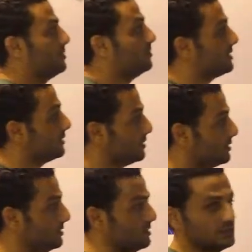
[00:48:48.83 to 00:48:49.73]
will be
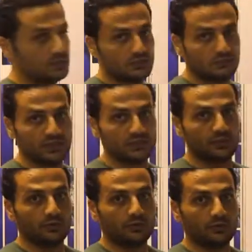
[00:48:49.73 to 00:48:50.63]
created in this free
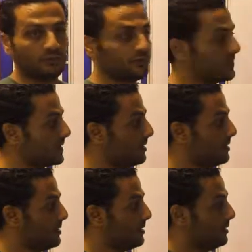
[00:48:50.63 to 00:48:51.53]
zone.
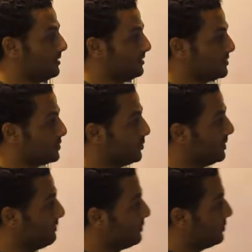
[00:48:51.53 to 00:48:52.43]
So
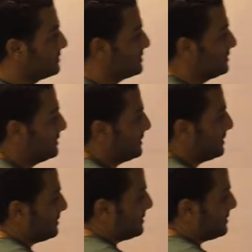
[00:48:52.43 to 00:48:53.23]
if you consider here,